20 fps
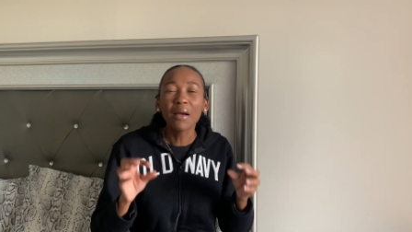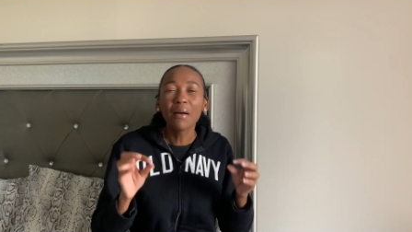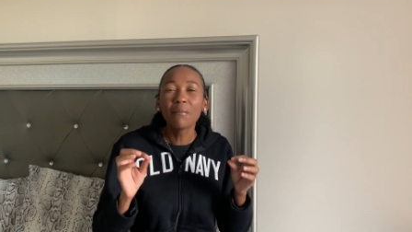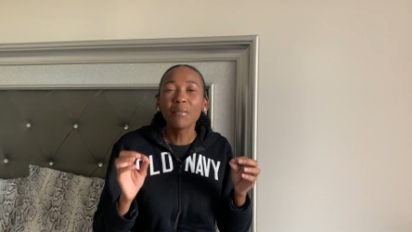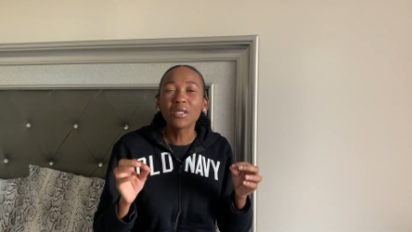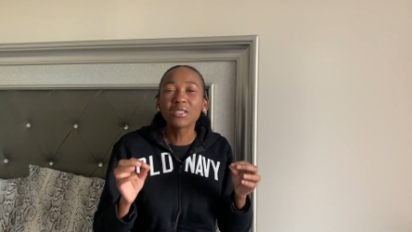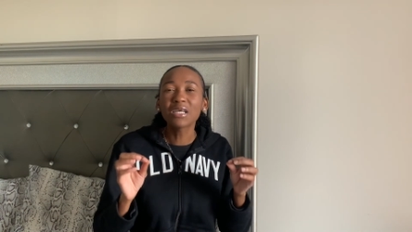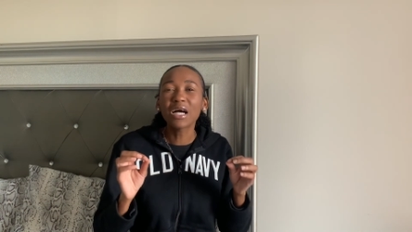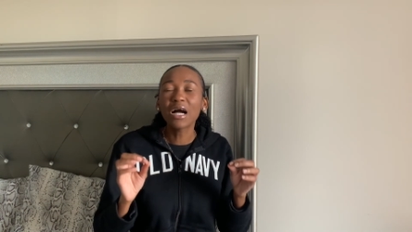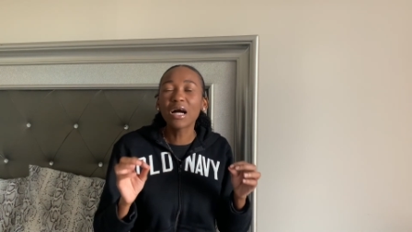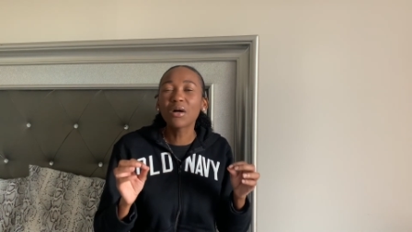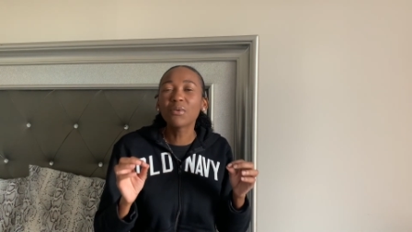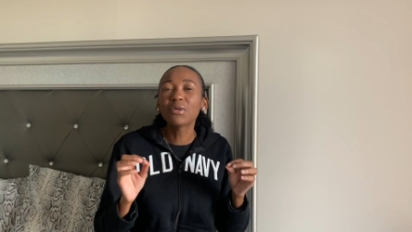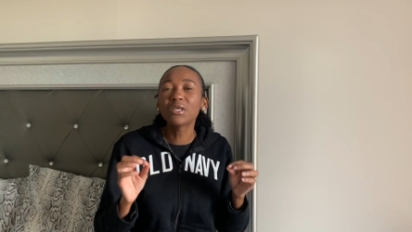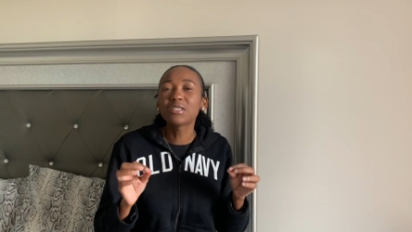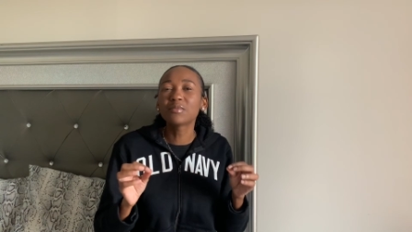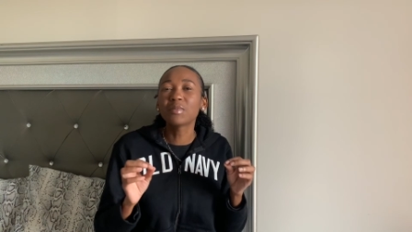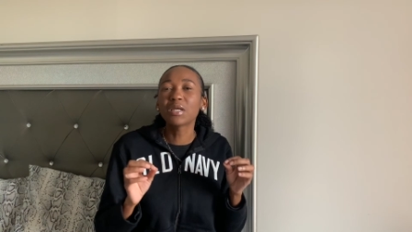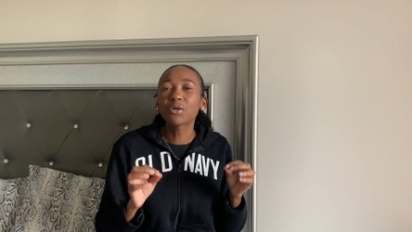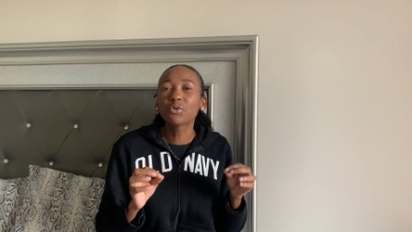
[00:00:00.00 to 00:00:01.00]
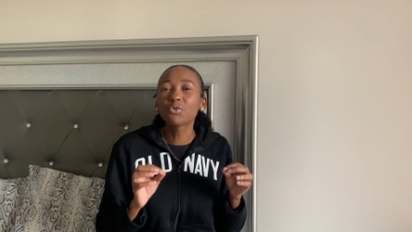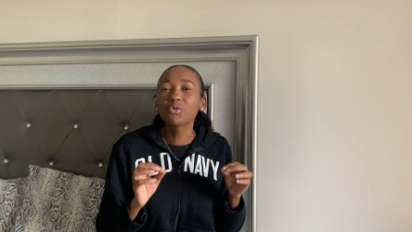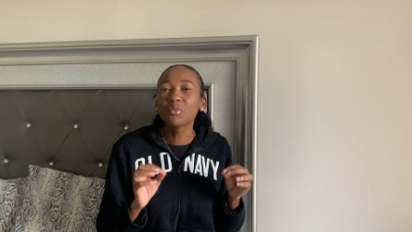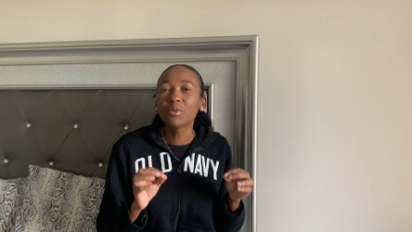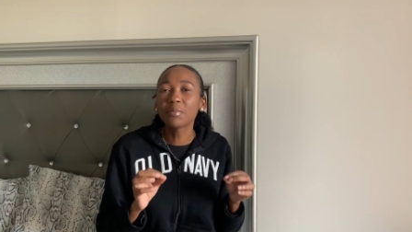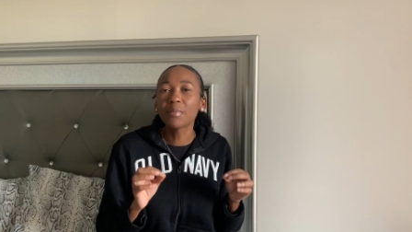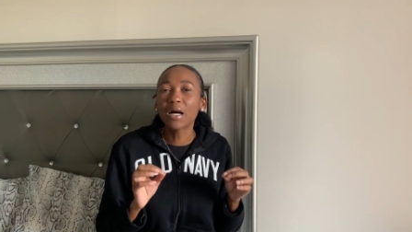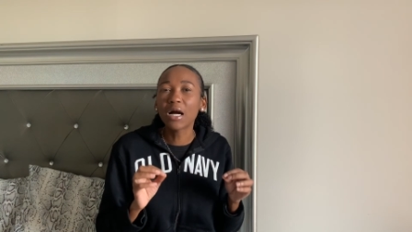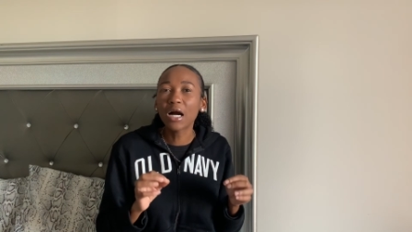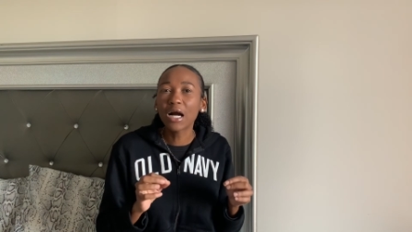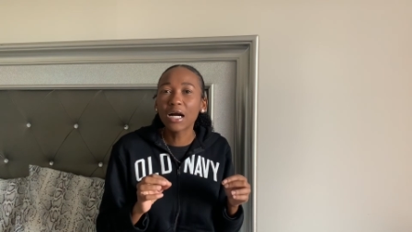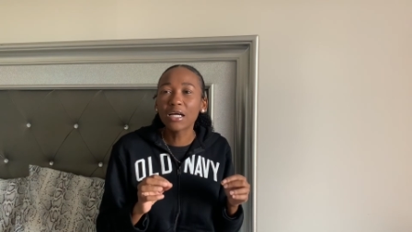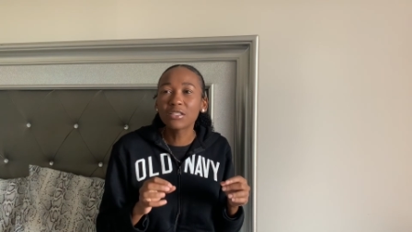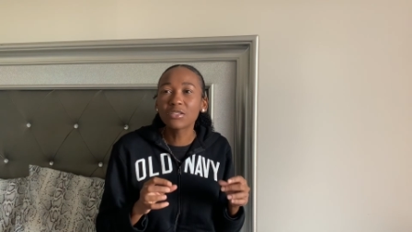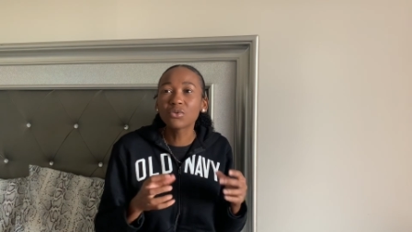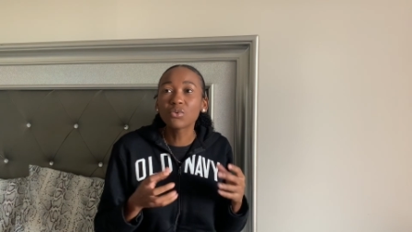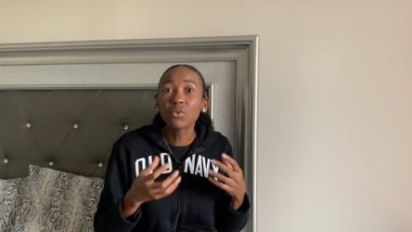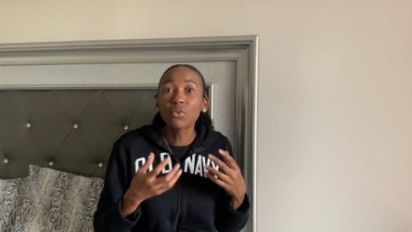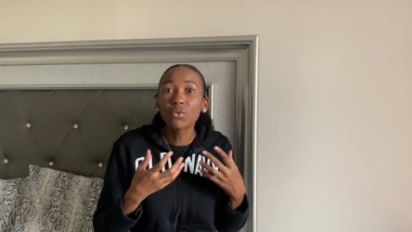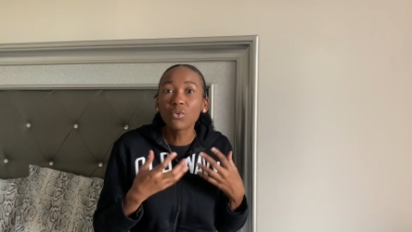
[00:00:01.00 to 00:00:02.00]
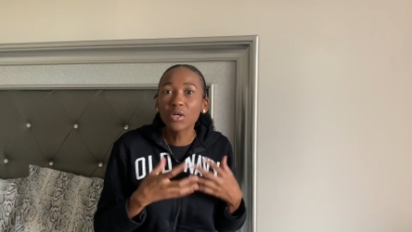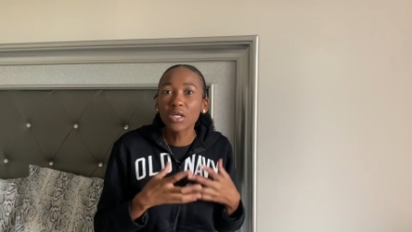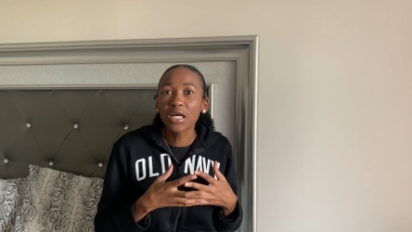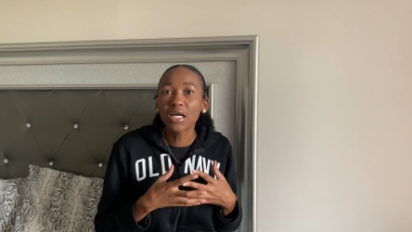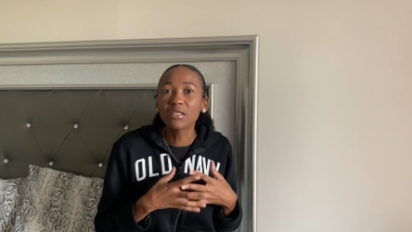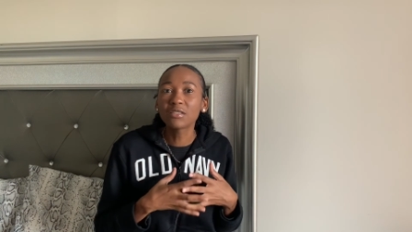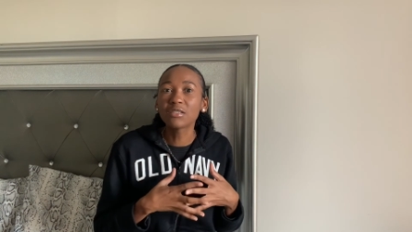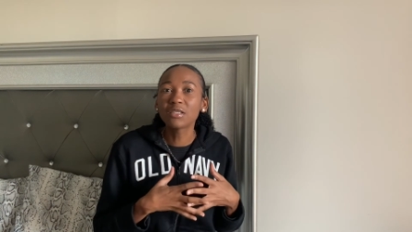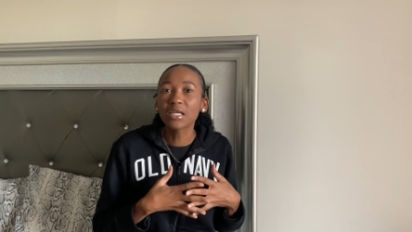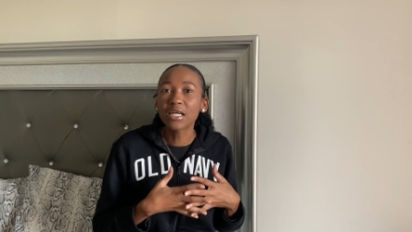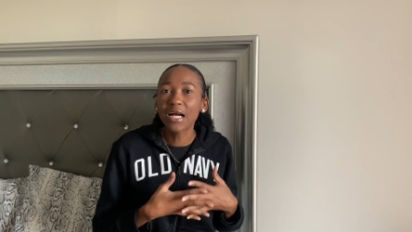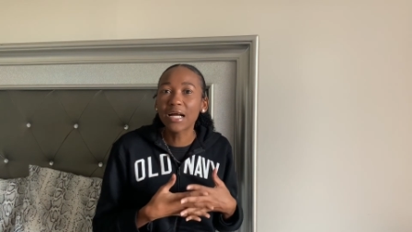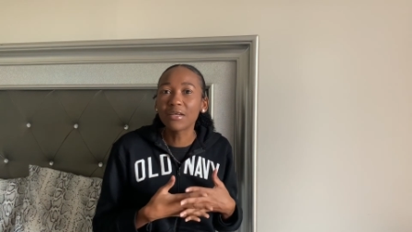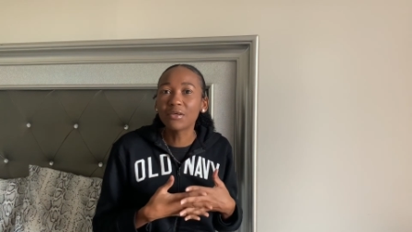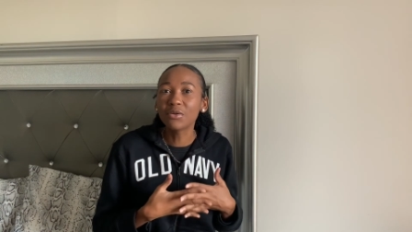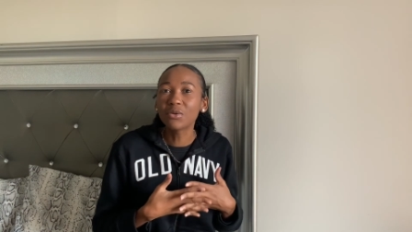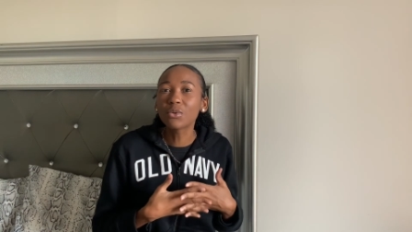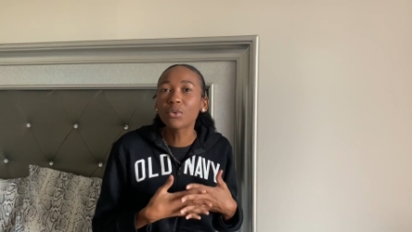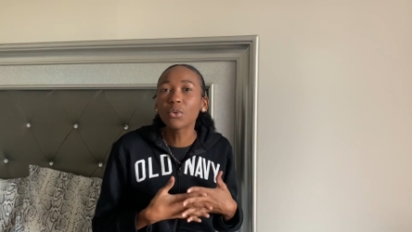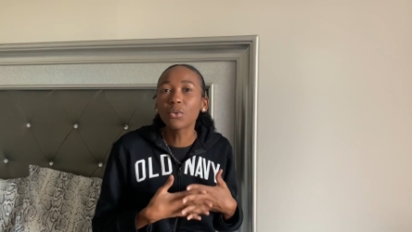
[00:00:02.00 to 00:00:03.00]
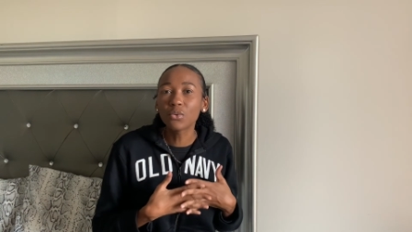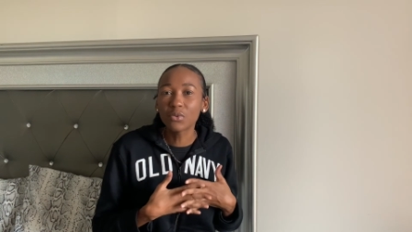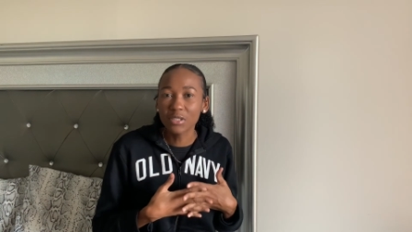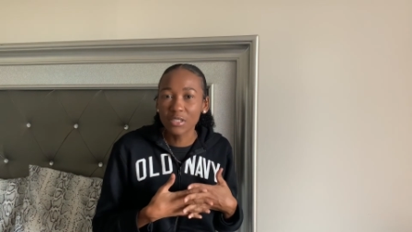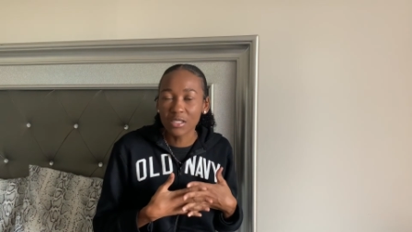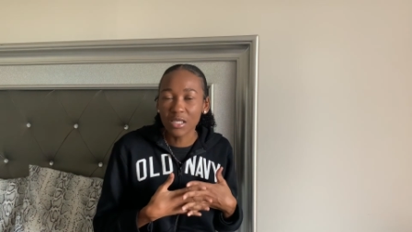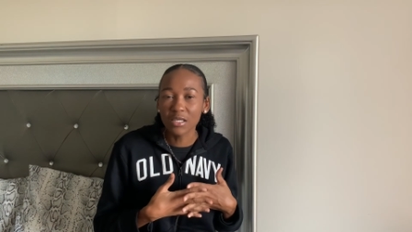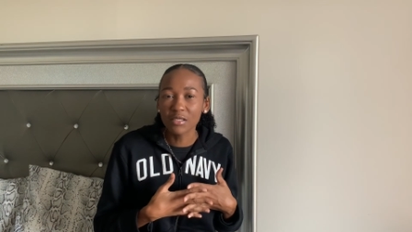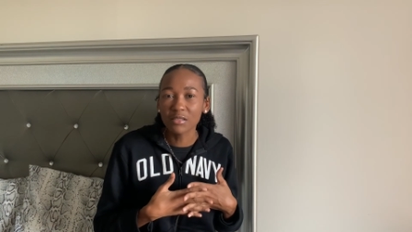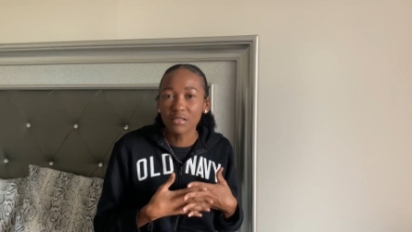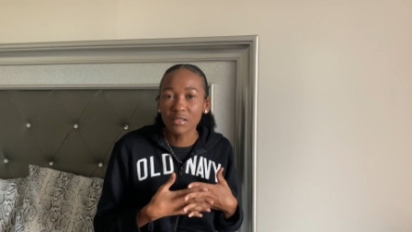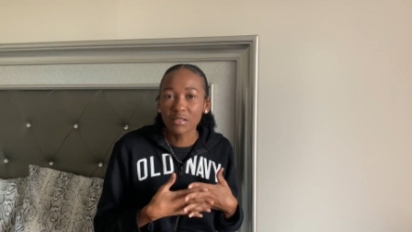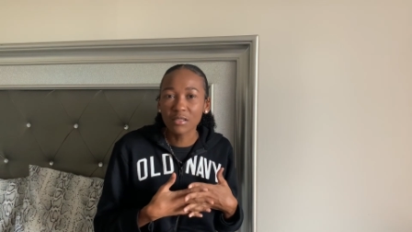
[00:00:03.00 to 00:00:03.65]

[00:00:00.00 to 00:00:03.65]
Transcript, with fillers: but i always make room in my heart to hold on to god the closest